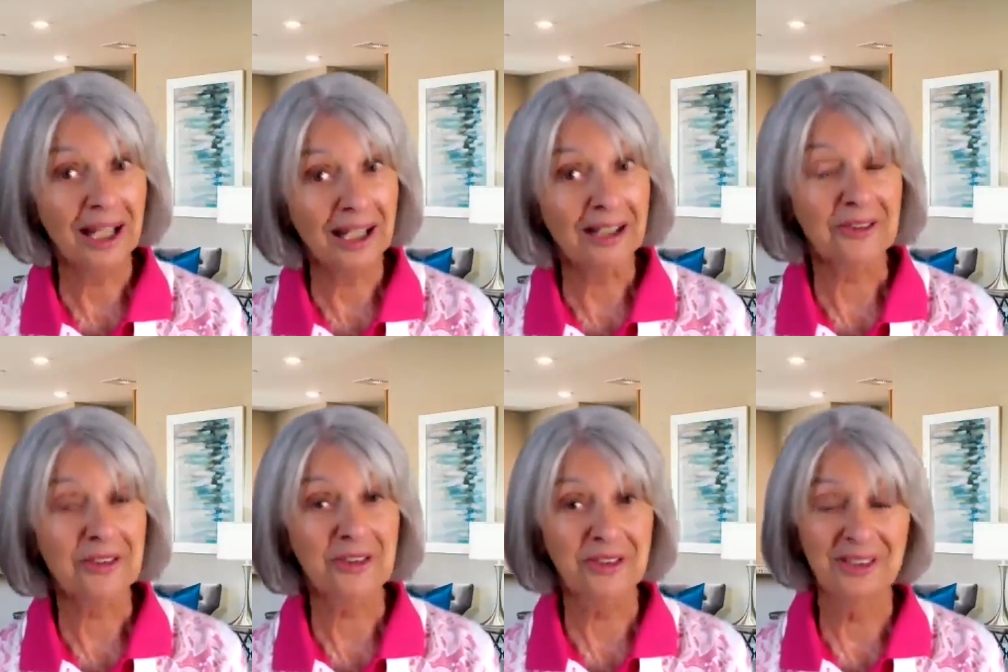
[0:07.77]

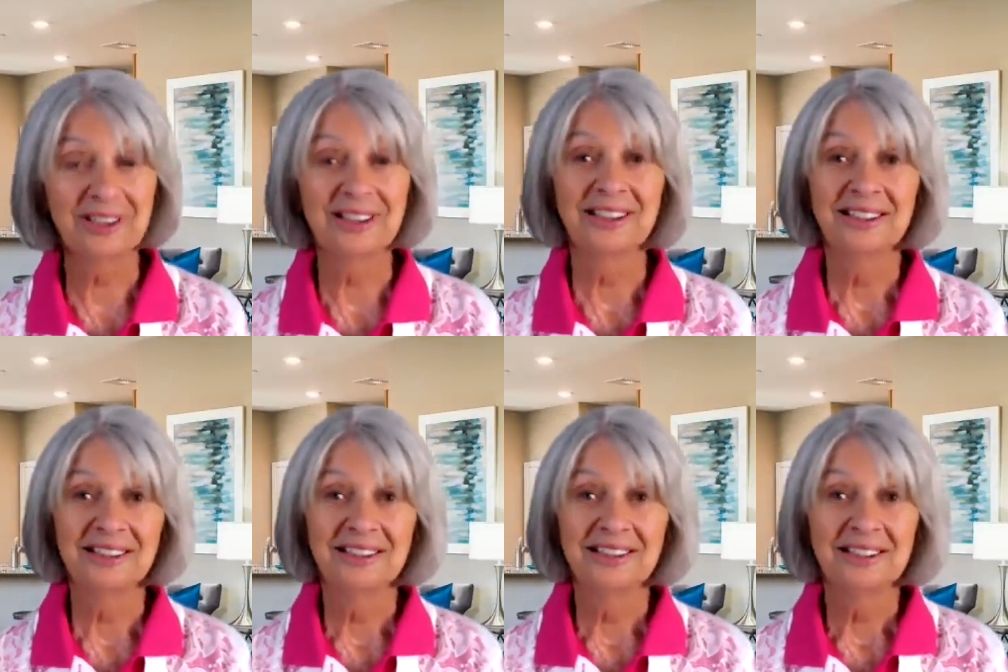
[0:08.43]
House.
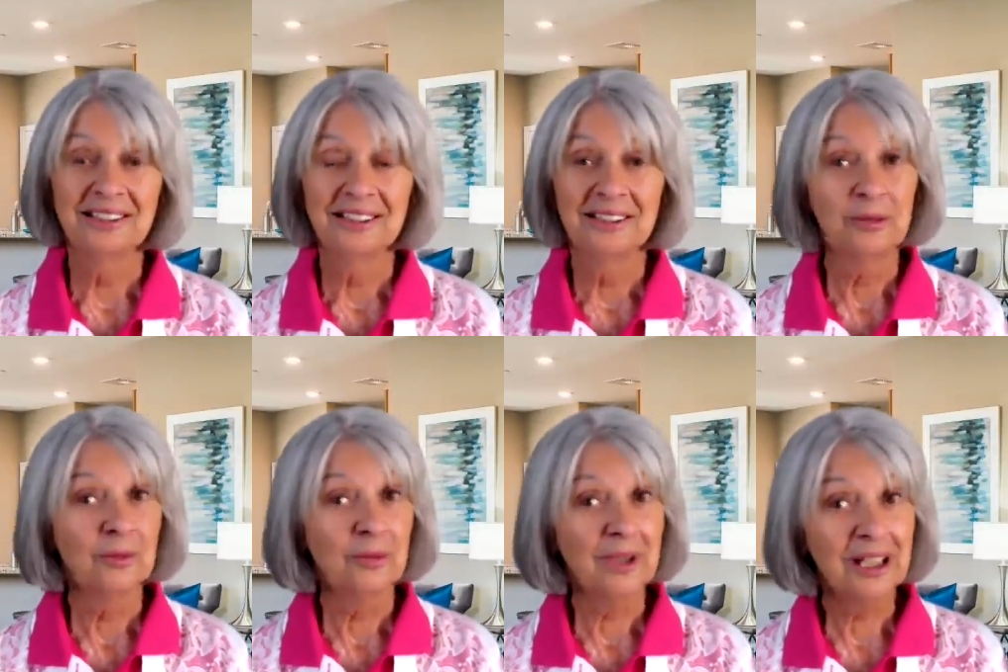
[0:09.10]

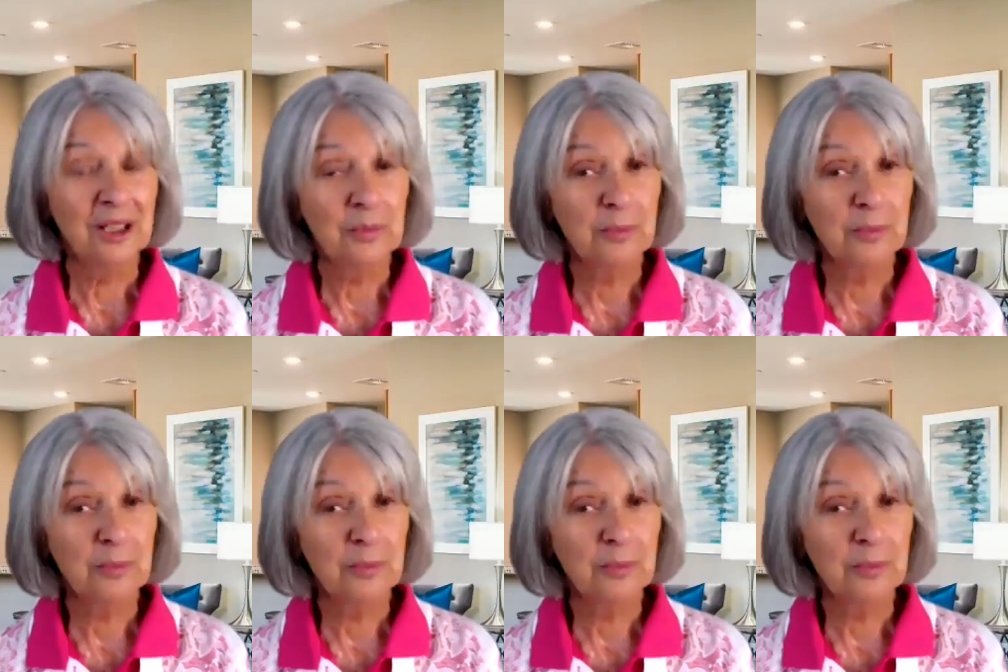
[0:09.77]
Where do you